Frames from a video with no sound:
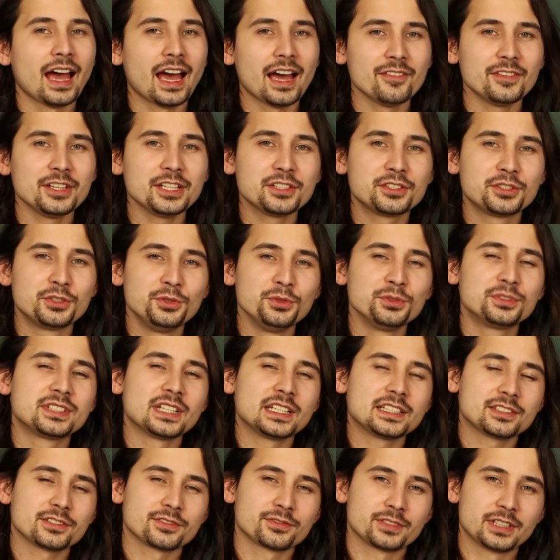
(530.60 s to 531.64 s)
Having two
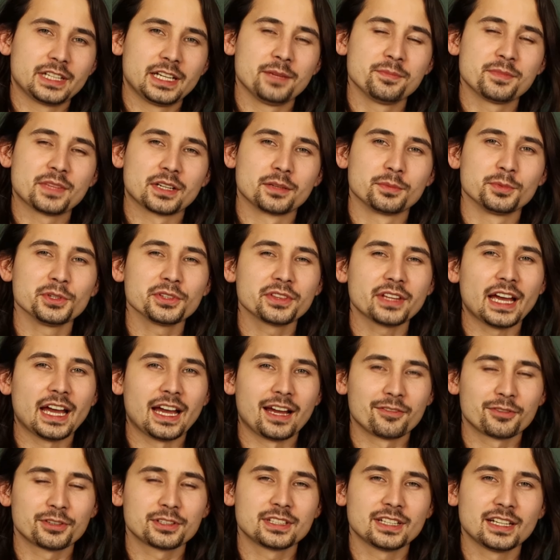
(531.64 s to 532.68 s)
sets of RAM that are both
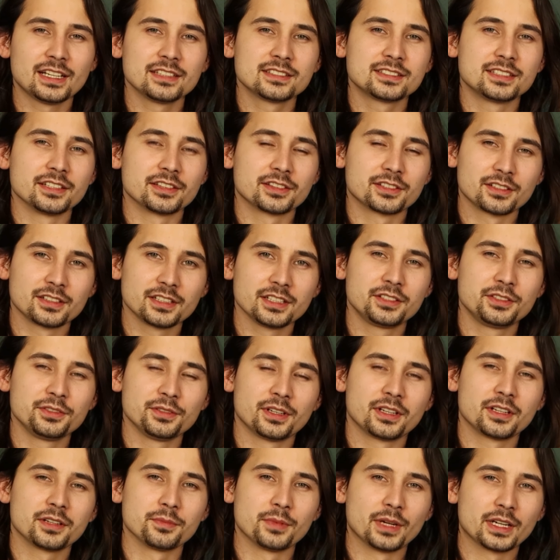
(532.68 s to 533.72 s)
advertised at
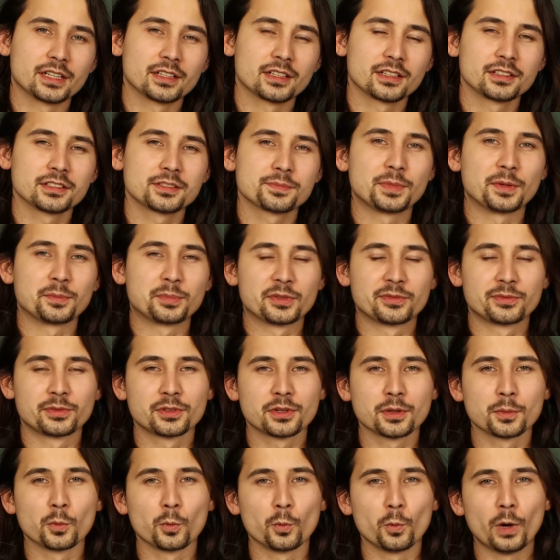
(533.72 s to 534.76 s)
3200 megahertz but
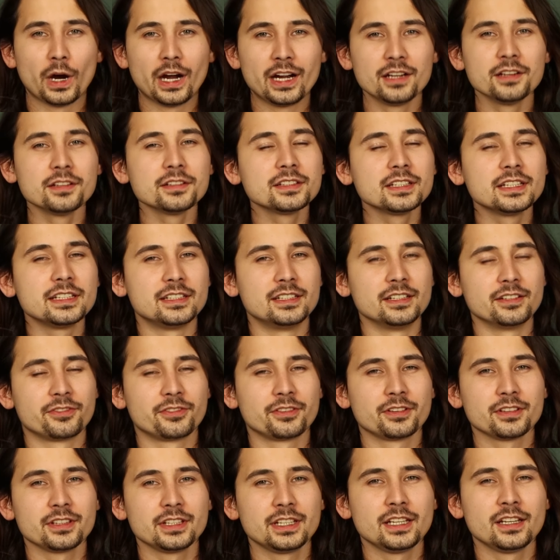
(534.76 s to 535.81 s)
perform wildly
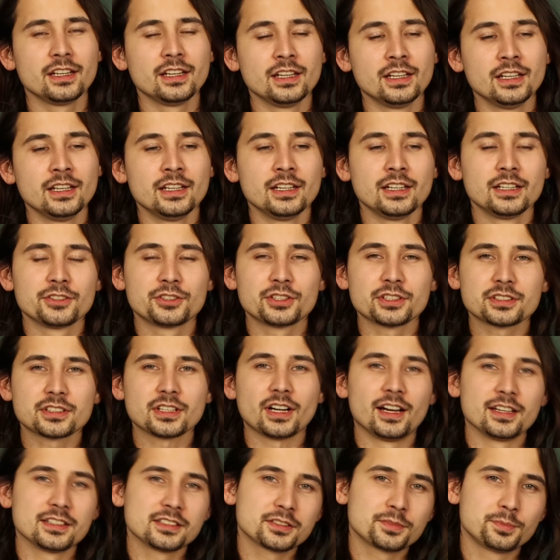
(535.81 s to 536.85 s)
differently just
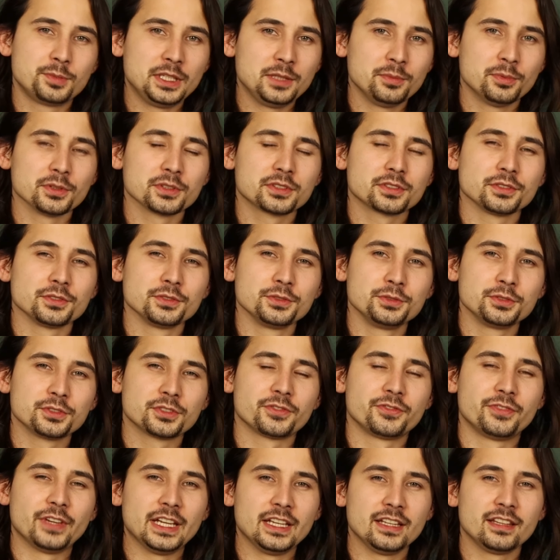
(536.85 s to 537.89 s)
causes people to lose
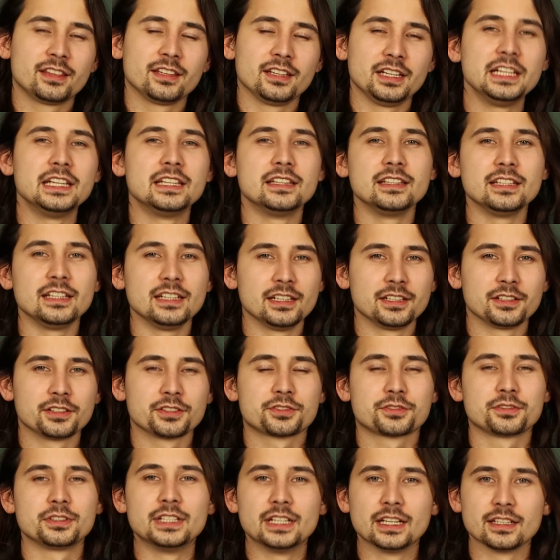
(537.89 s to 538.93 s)
faith in the
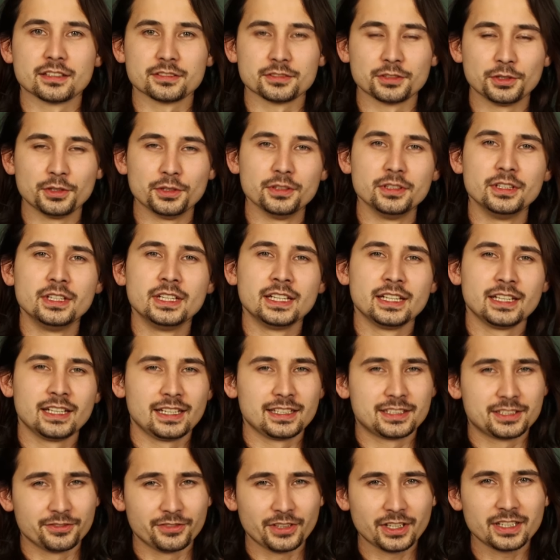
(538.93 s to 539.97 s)
industry as a whole.
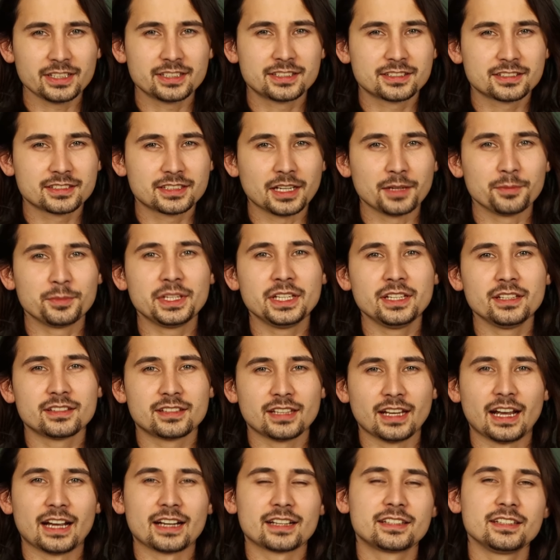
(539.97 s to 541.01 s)
It's a very scummy
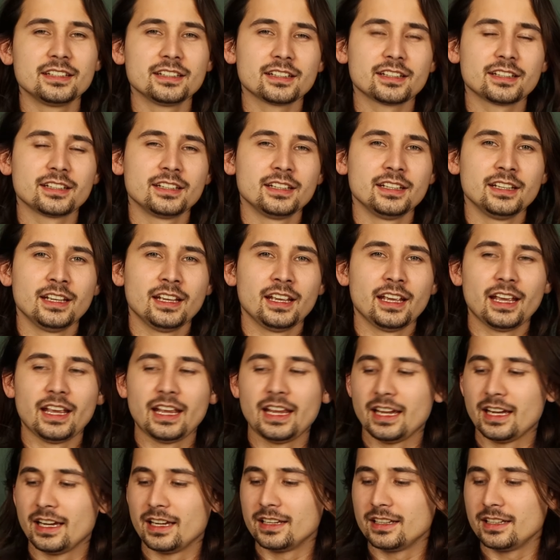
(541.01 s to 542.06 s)
tactic,
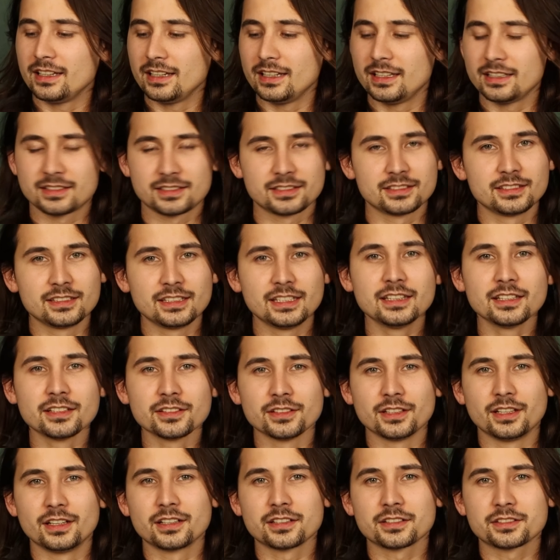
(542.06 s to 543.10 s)
and in the
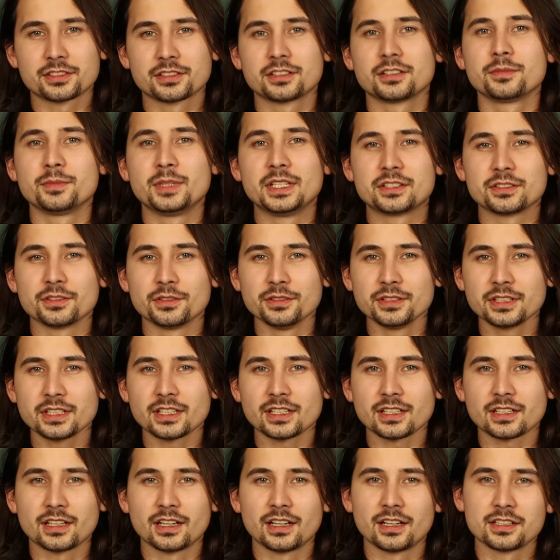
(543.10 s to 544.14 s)
long term, it's only
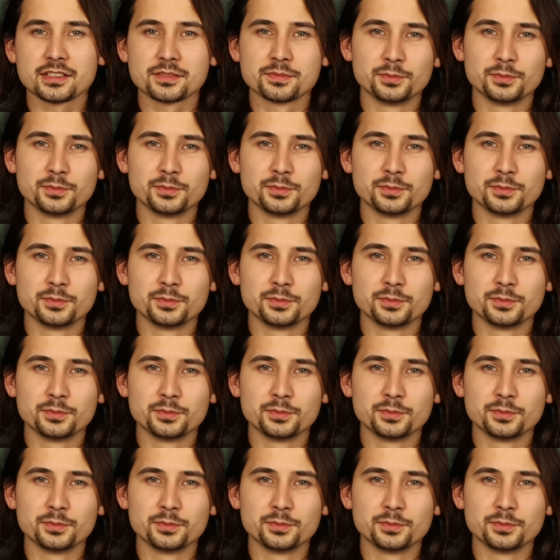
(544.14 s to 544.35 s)
going to cause